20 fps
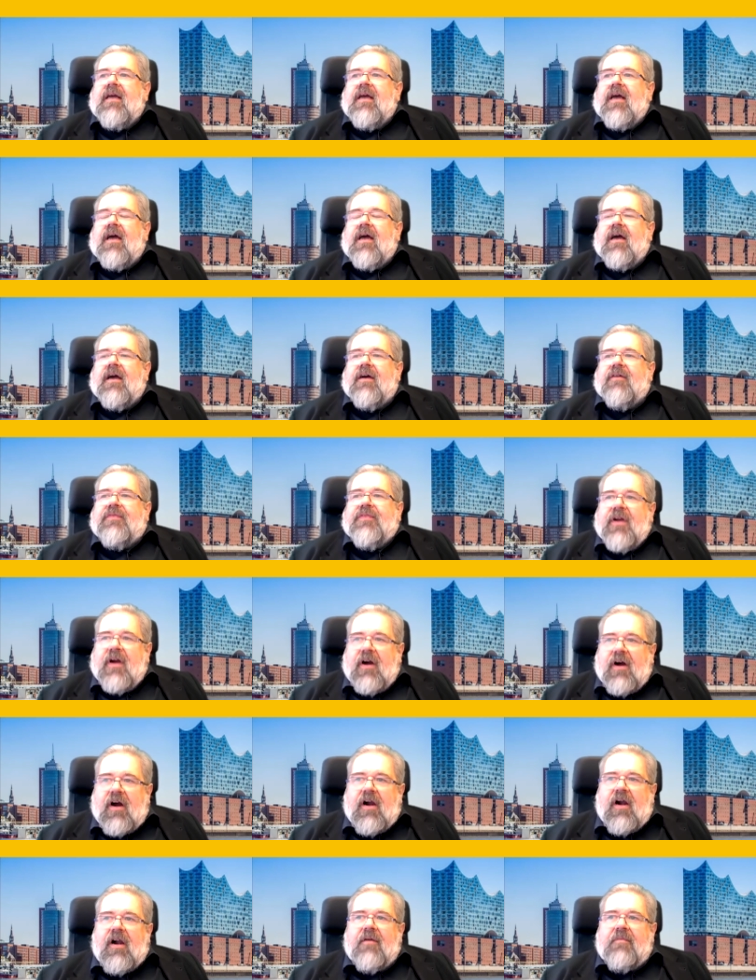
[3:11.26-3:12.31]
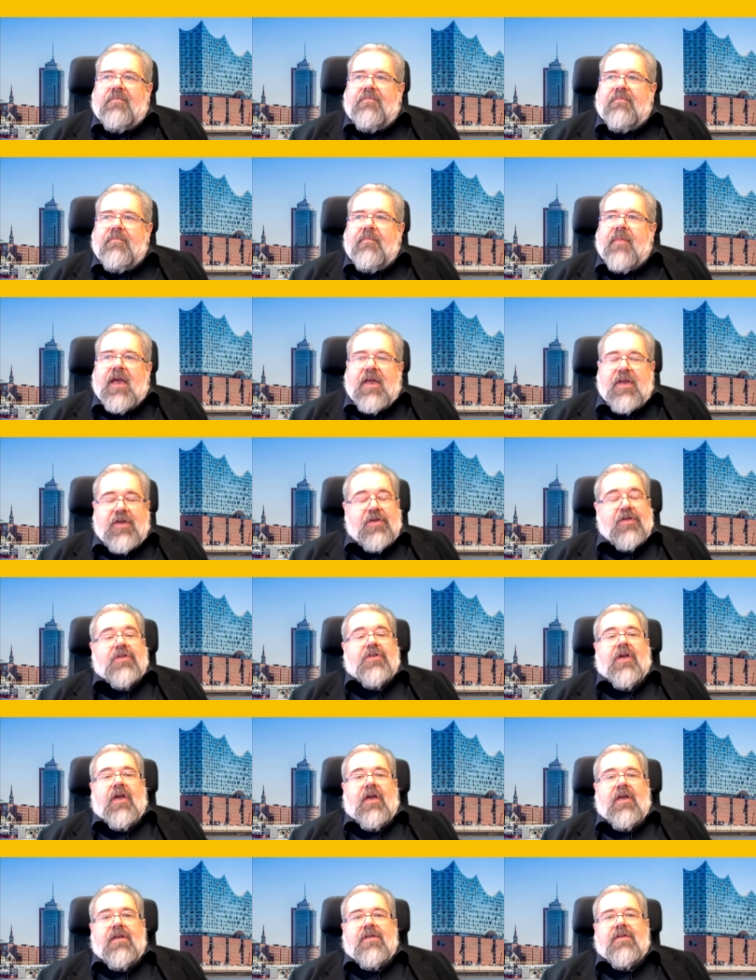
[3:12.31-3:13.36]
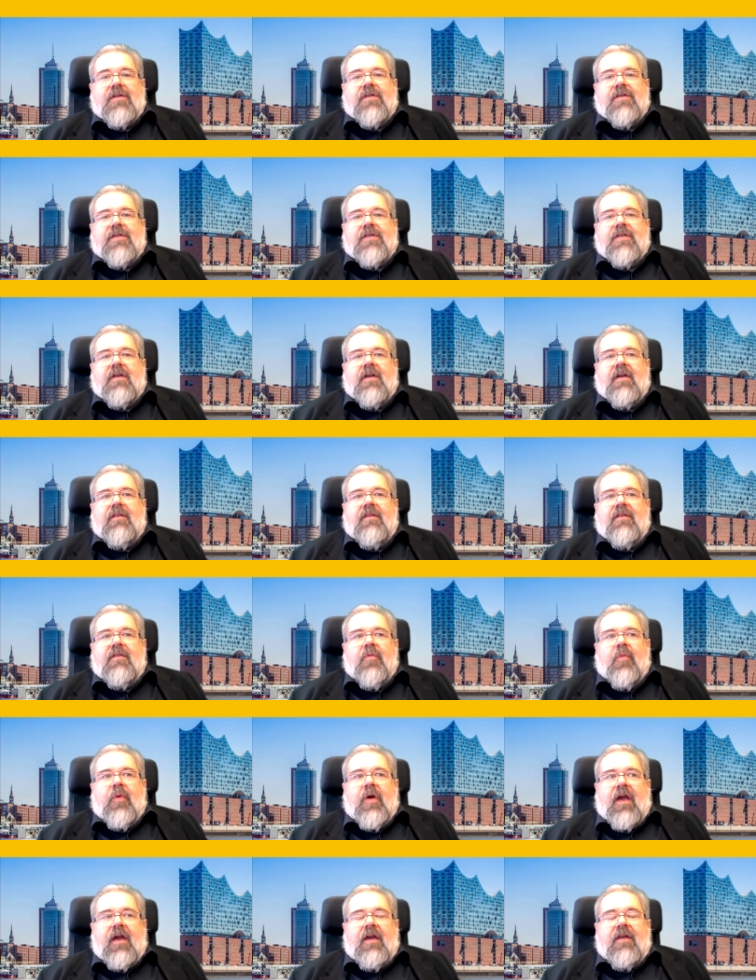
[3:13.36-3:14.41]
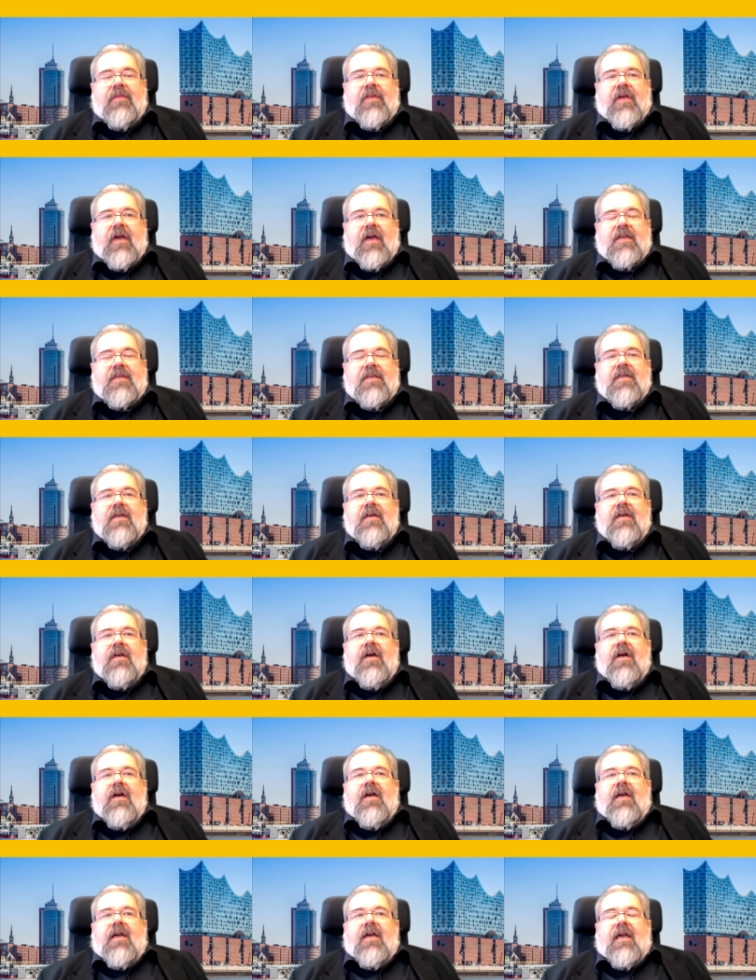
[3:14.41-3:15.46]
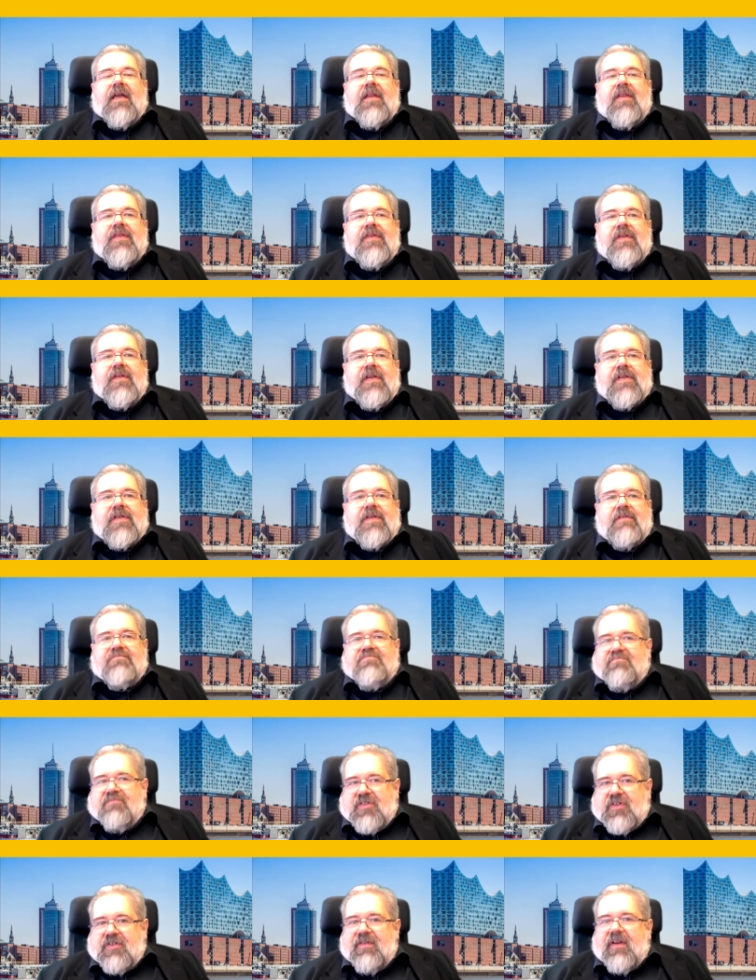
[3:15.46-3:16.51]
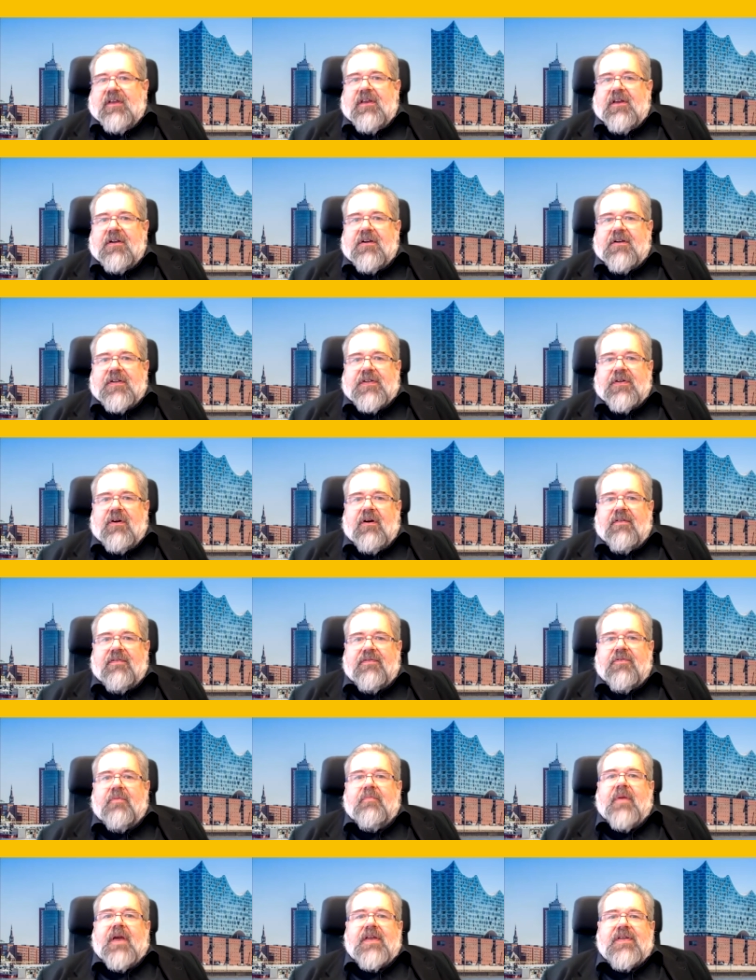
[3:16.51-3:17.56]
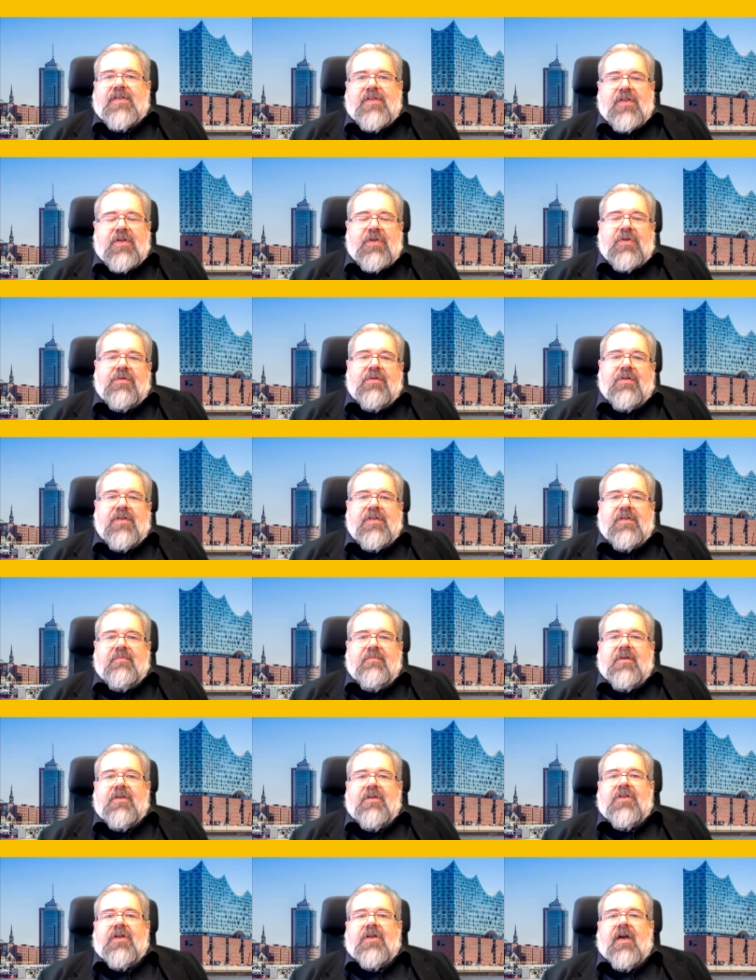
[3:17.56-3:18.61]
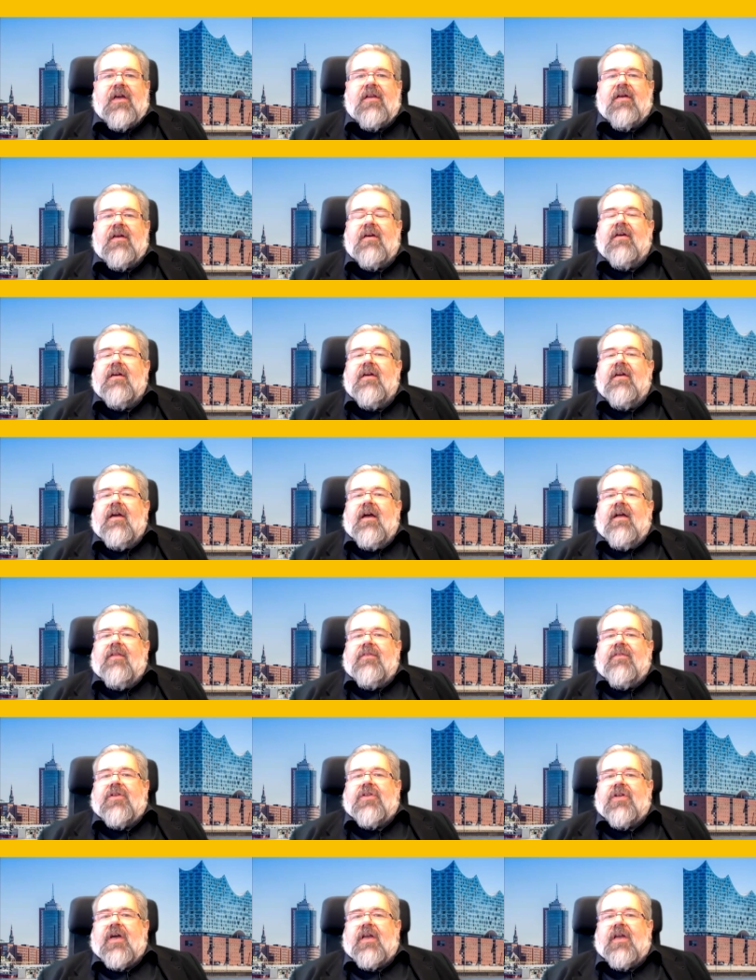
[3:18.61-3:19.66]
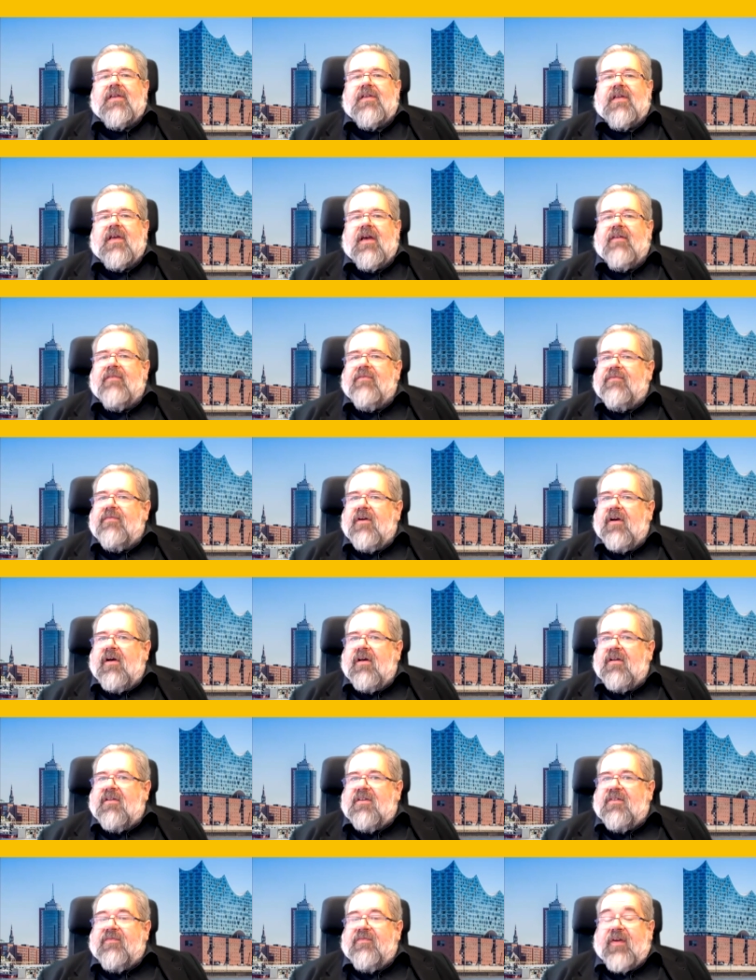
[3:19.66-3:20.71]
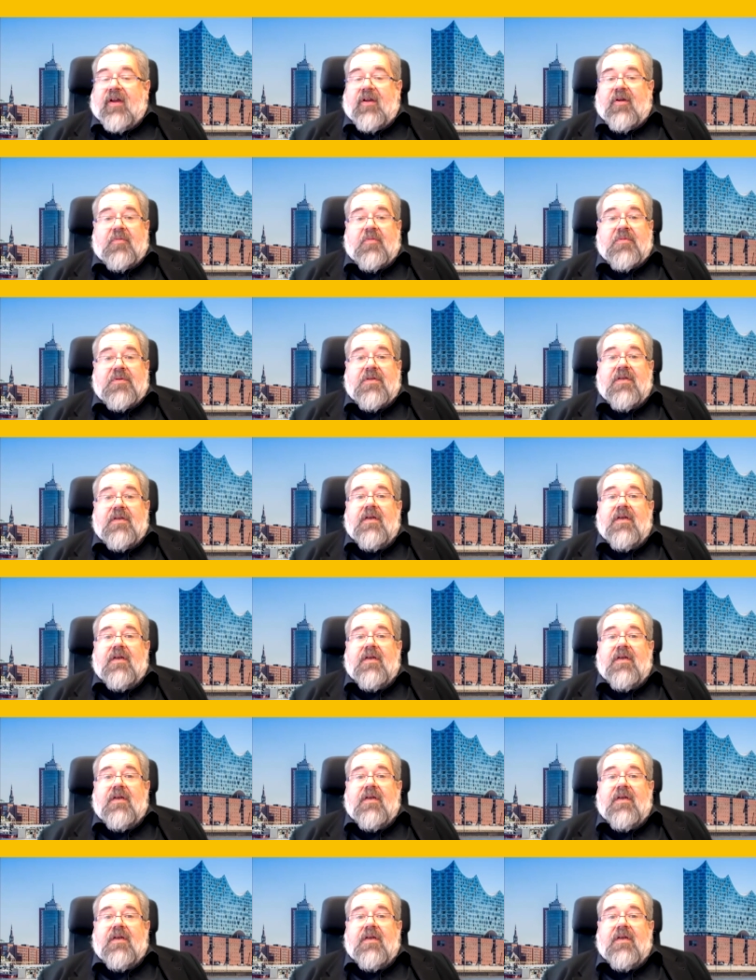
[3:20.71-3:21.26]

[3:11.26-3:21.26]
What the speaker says: there are major changes in the way that in this 3 years of domestic tourism in China, the Chinese have developed